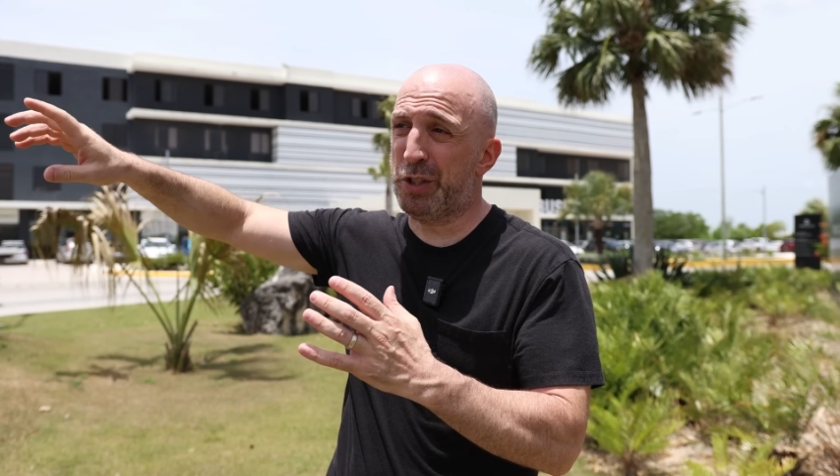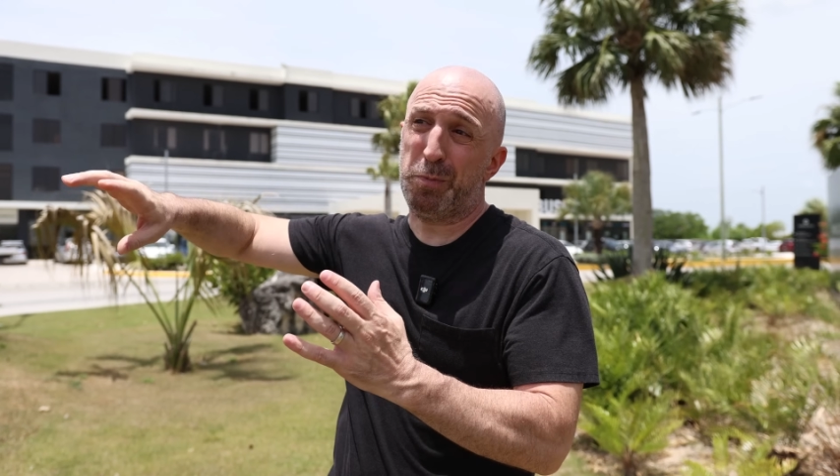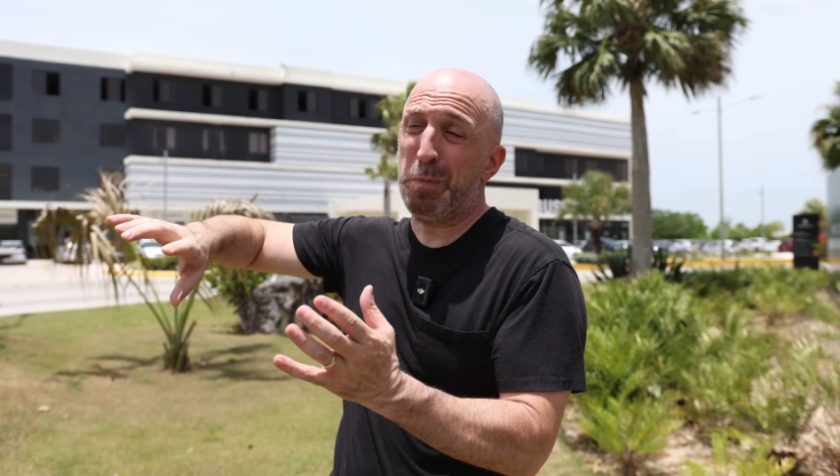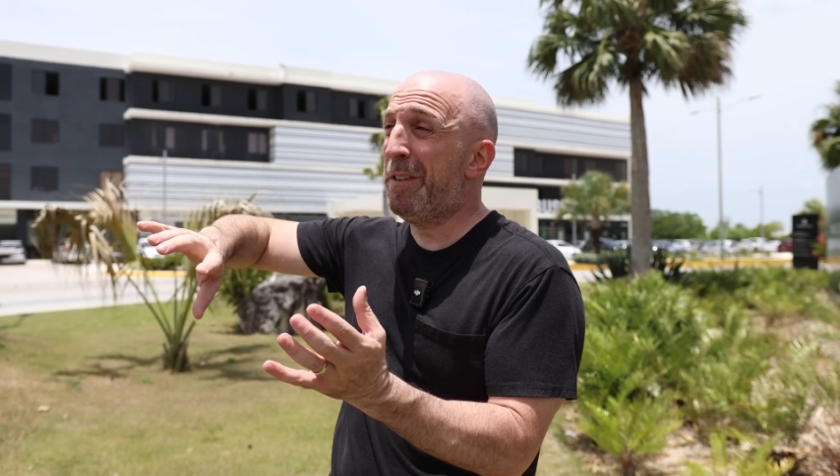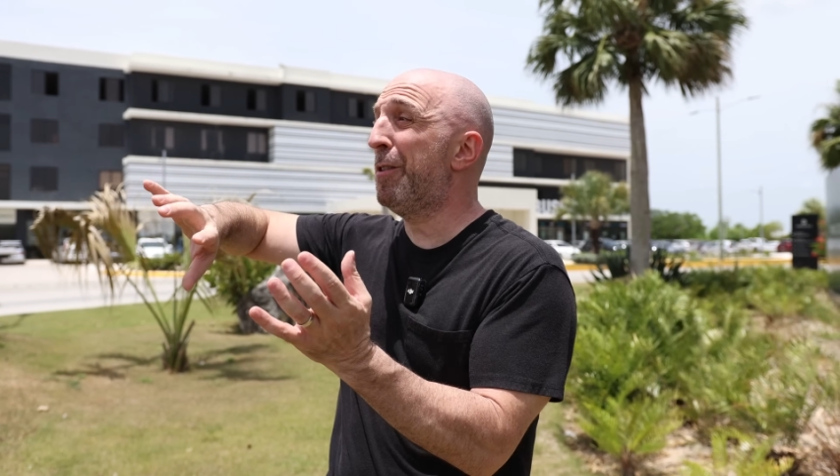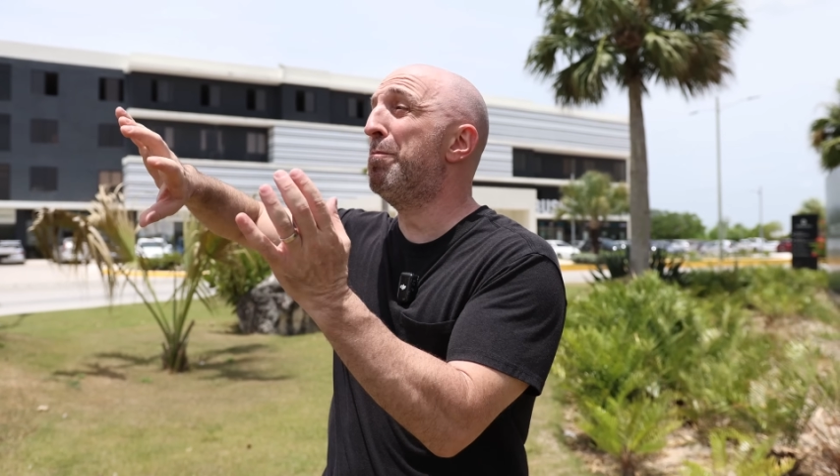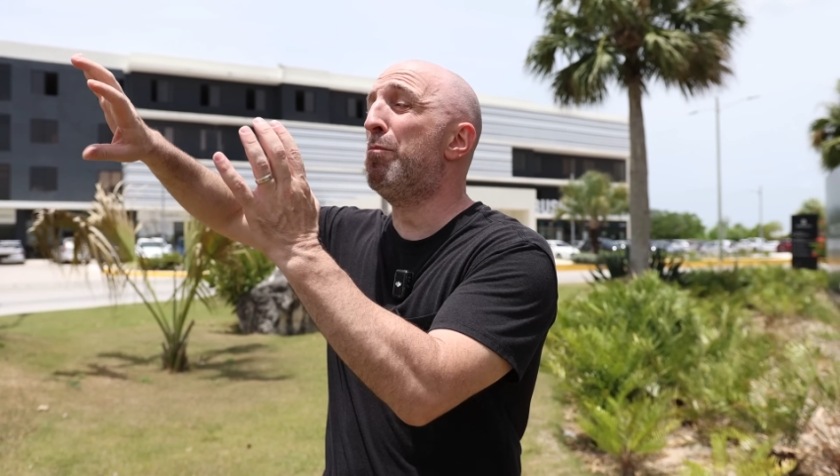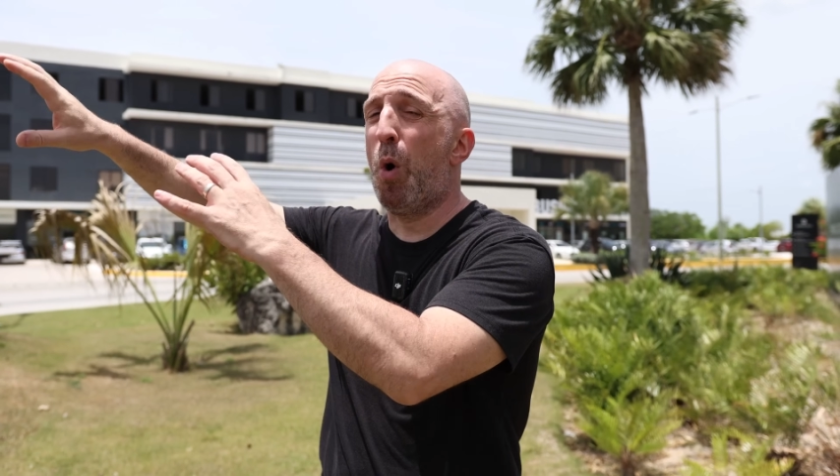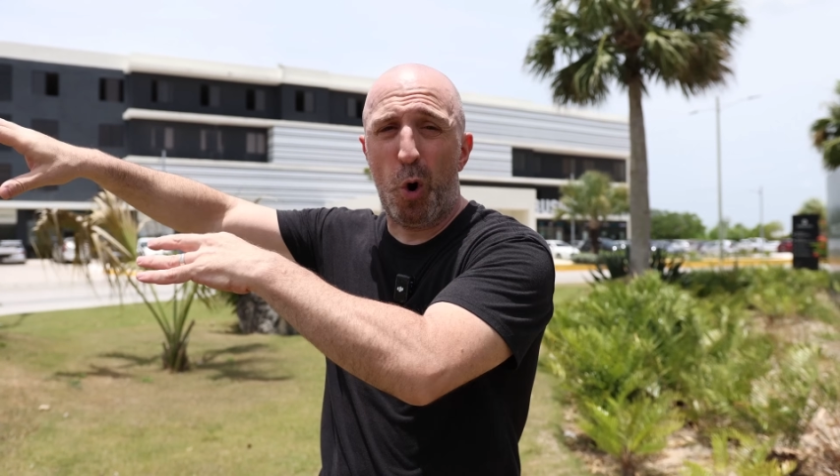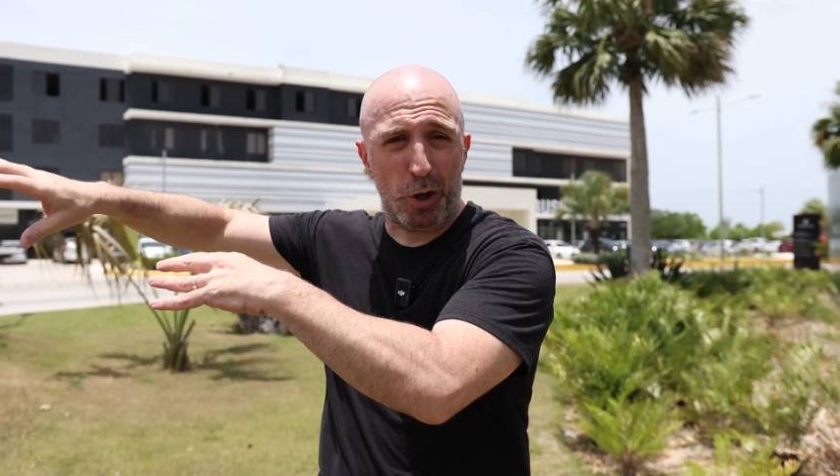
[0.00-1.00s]
is
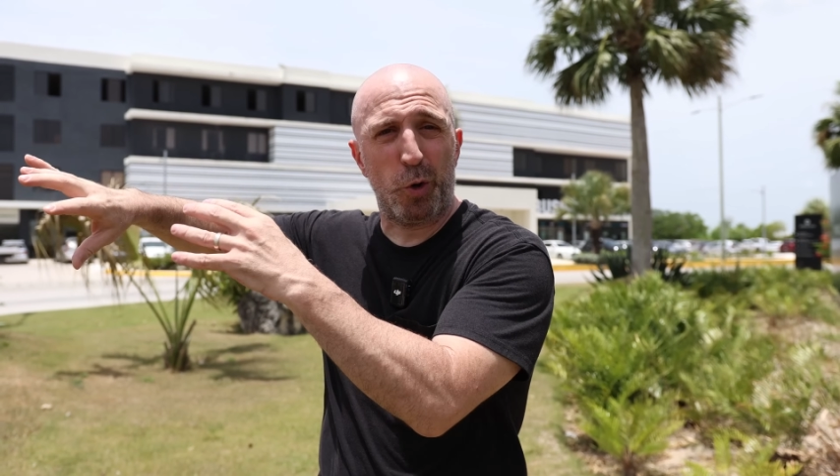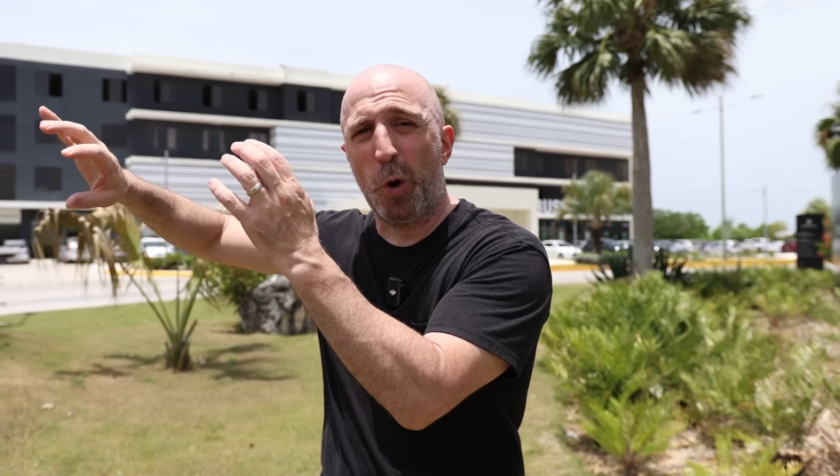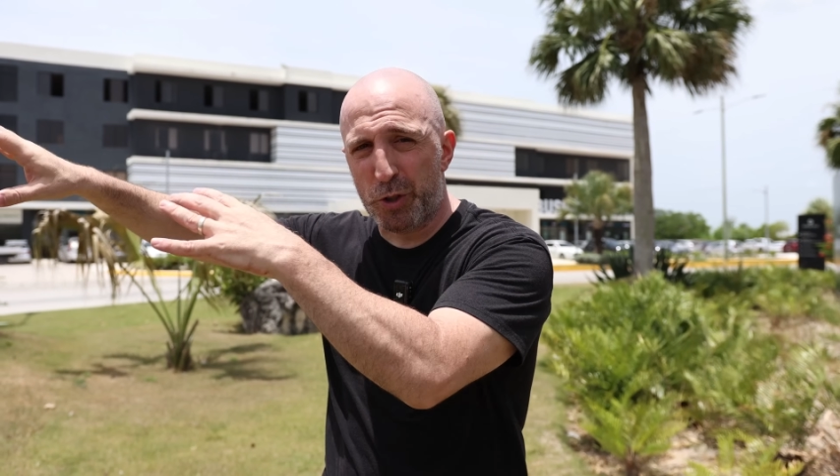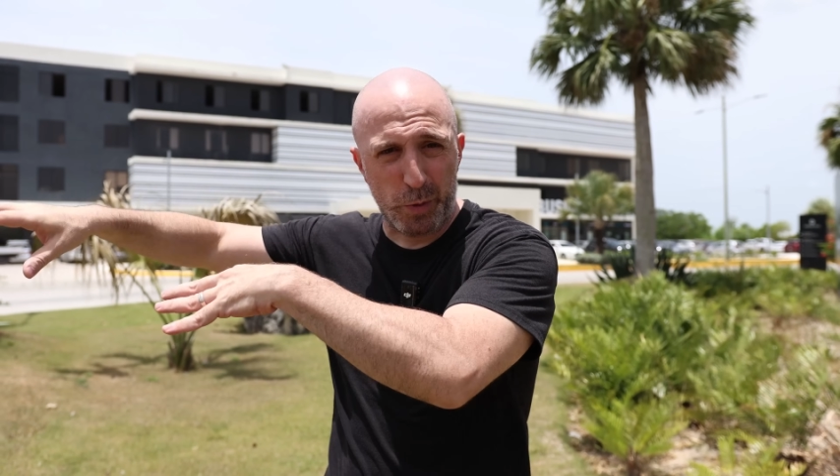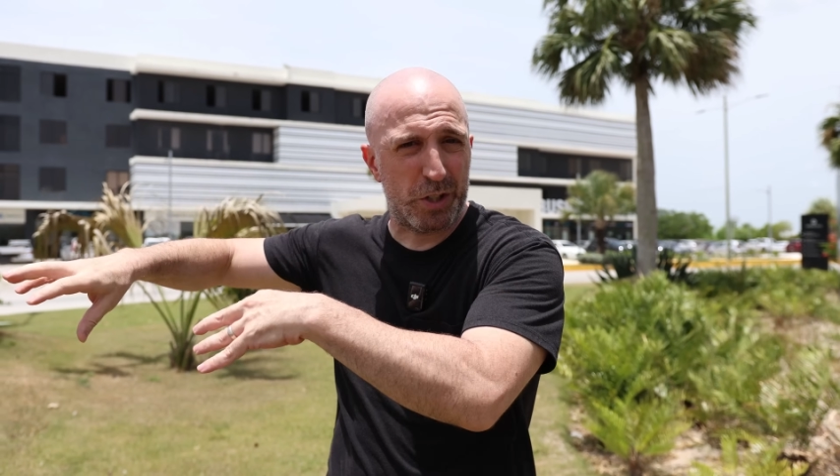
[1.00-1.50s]
even more grocery